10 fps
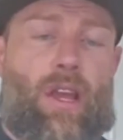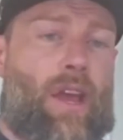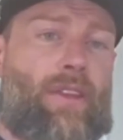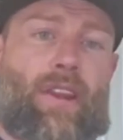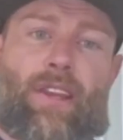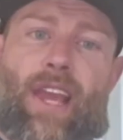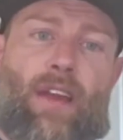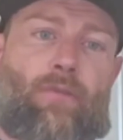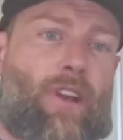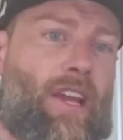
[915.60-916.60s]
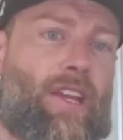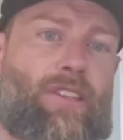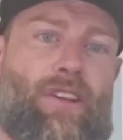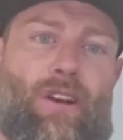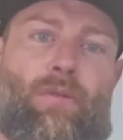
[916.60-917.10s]
And then again, when I hit a
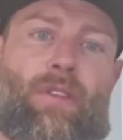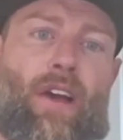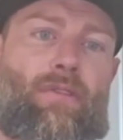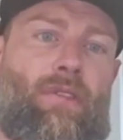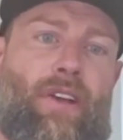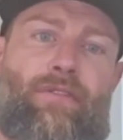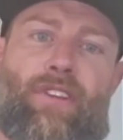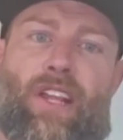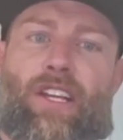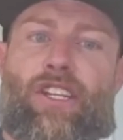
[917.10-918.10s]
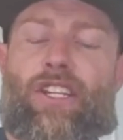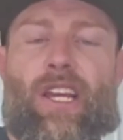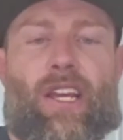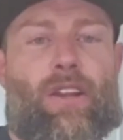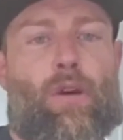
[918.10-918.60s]
certain level, I feel like
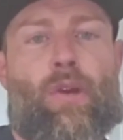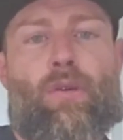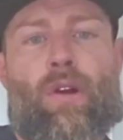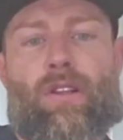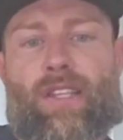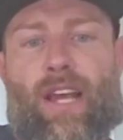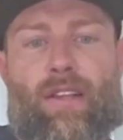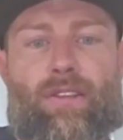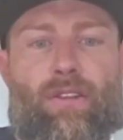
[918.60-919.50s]
shit, and nobody wants that.